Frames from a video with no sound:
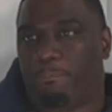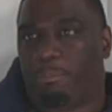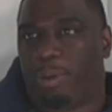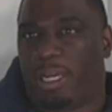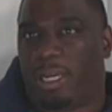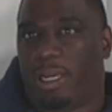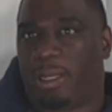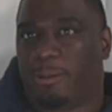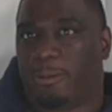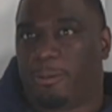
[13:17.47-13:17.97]

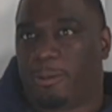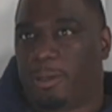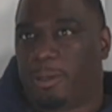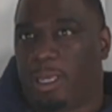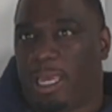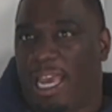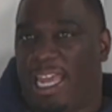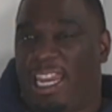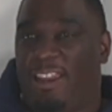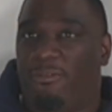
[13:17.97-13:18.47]
But
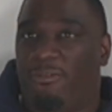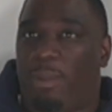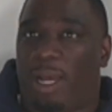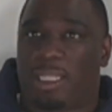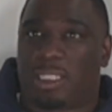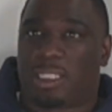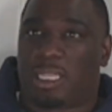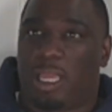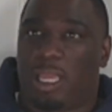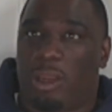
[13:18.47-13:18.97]
and even
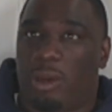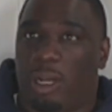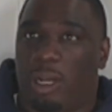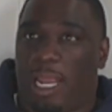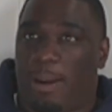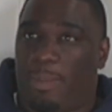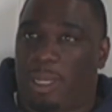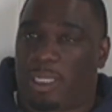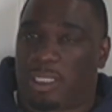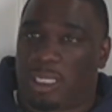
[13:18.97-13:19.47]
my senior year,
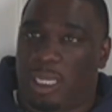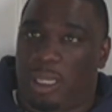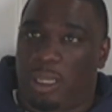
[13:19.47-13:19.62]
like